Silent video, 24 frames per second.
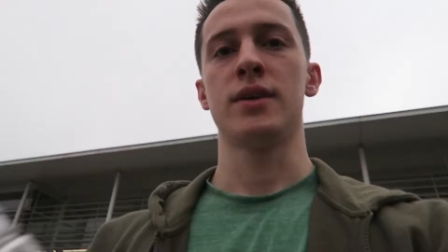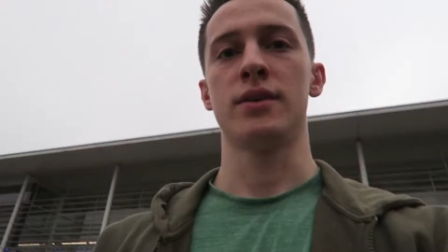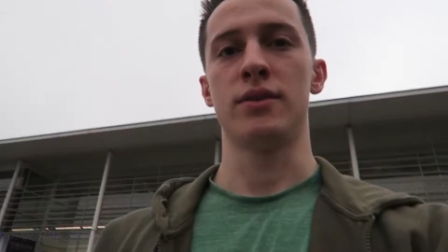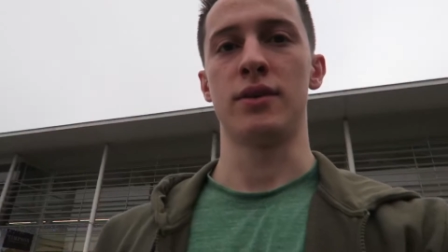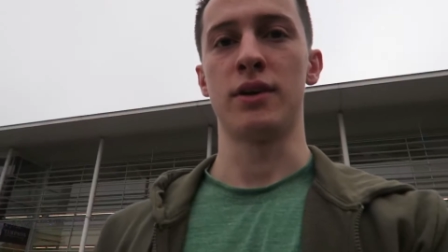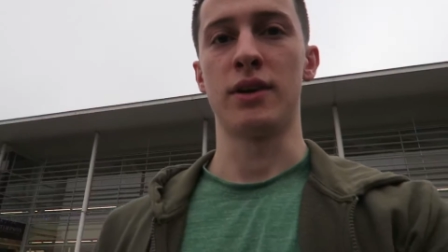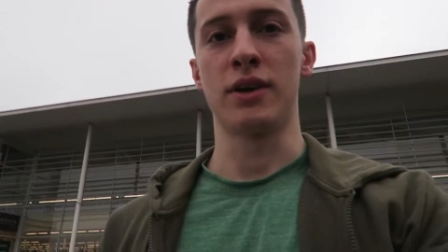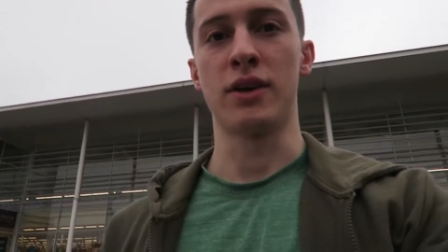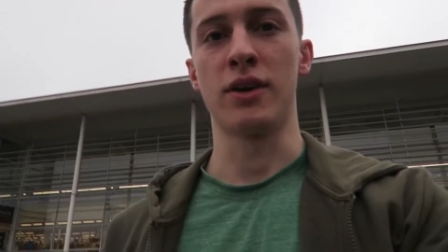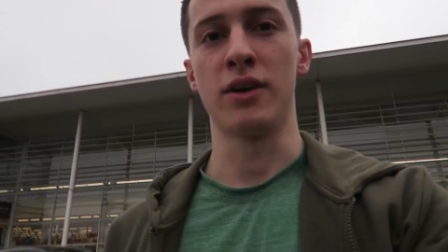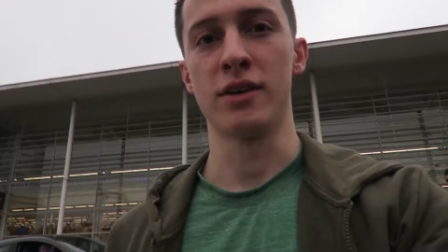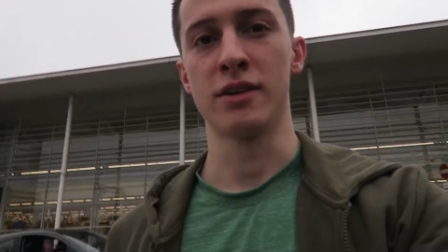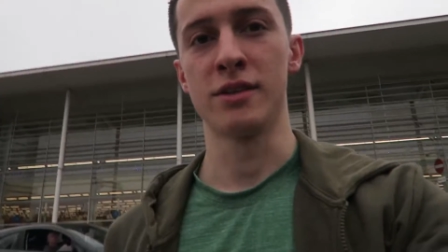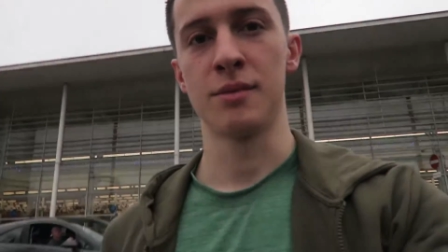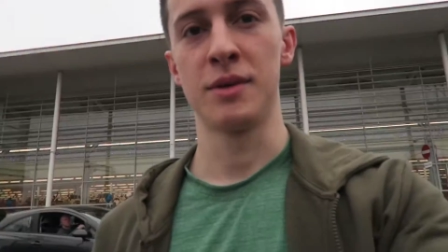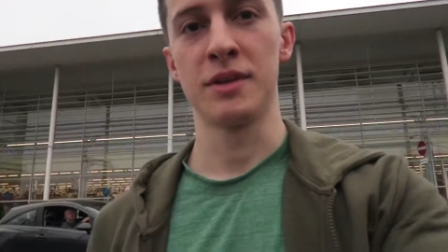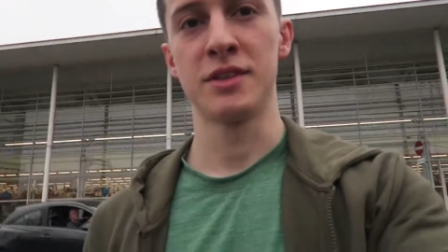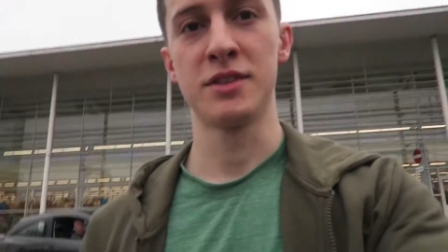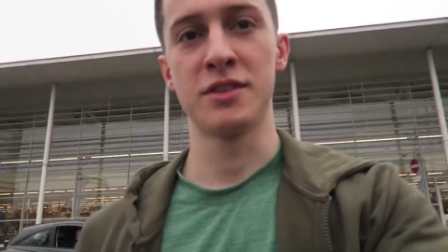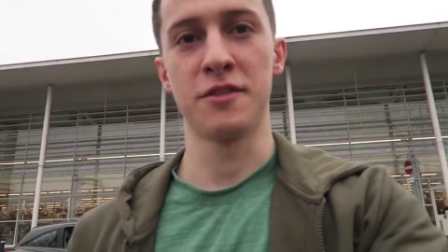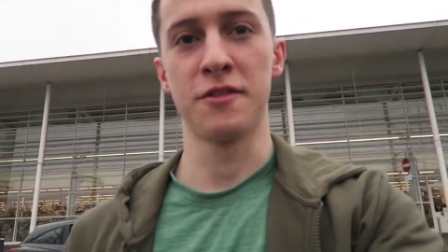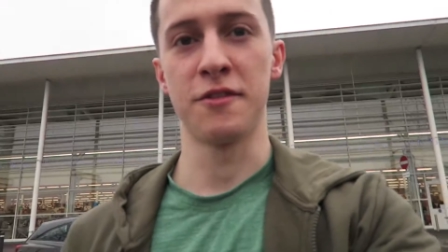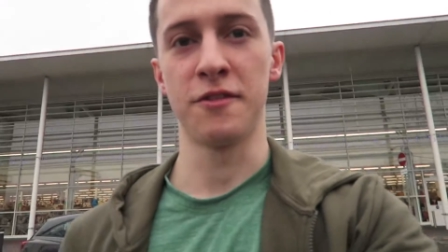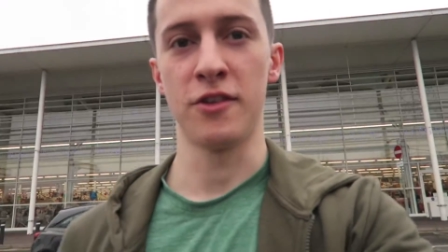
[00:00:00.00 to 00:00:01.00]
Alright guys, I
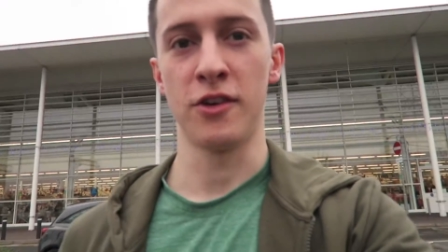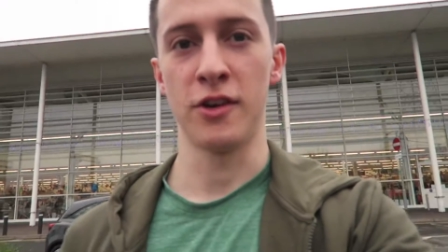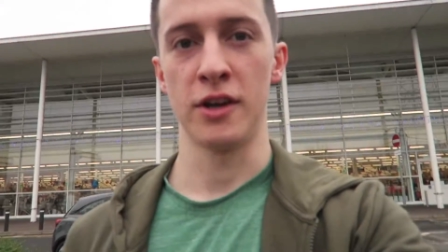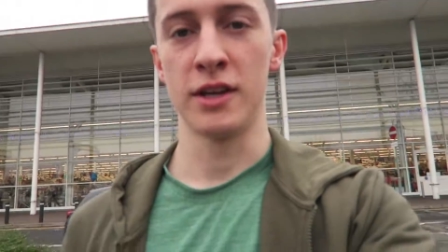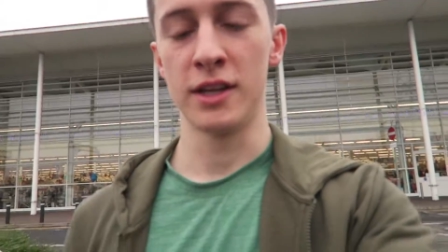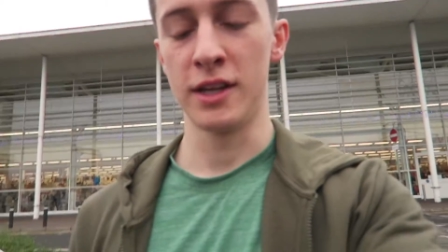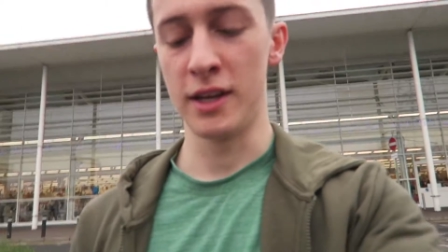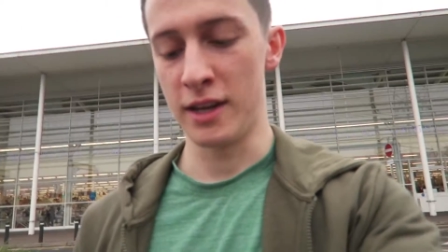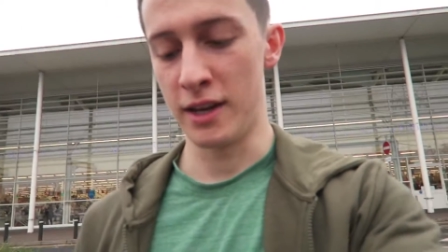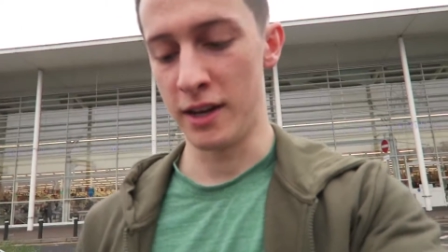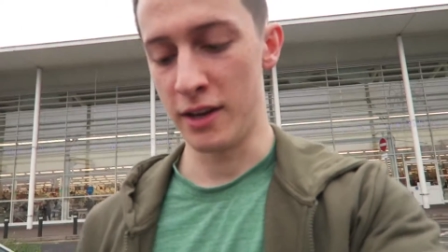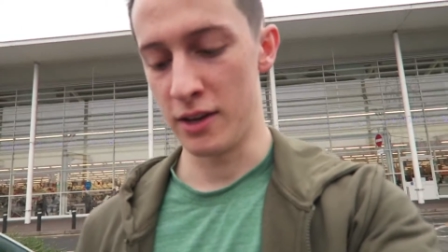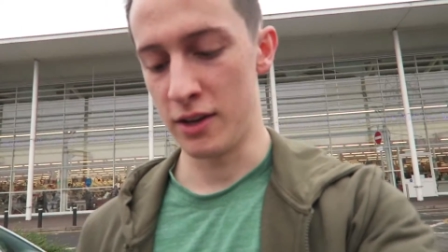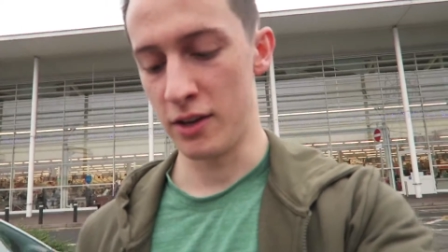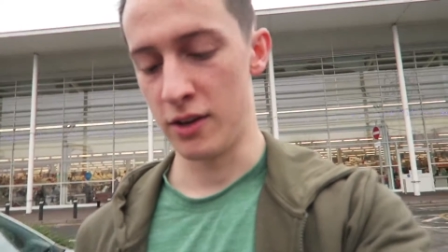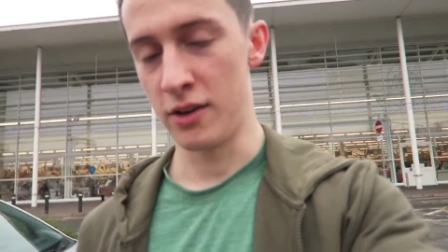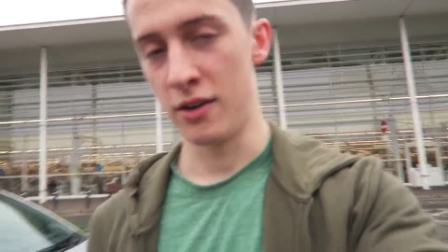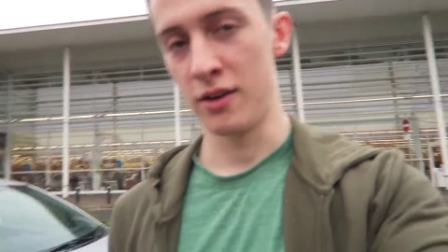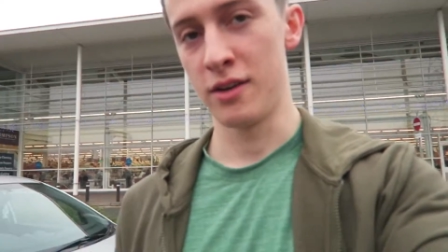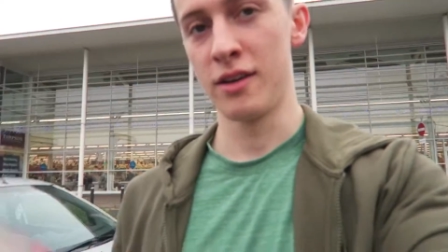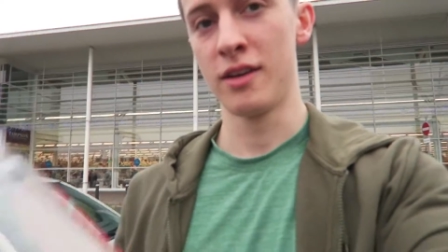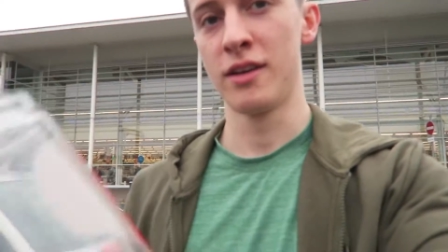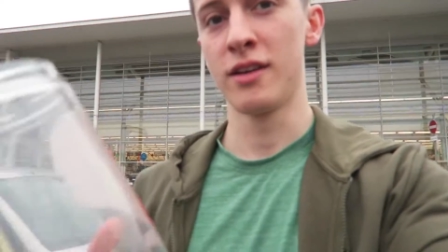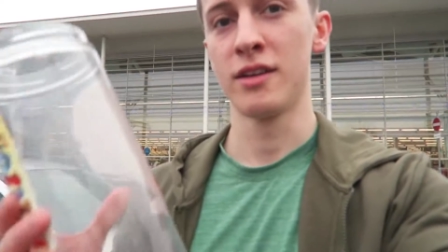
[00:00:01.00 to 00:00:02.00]
managed to finally get it
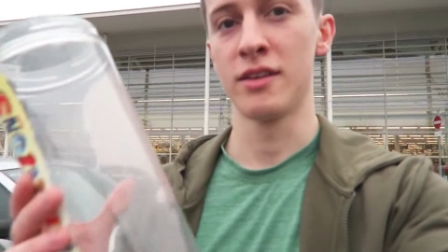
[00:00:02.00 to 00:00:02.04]
done.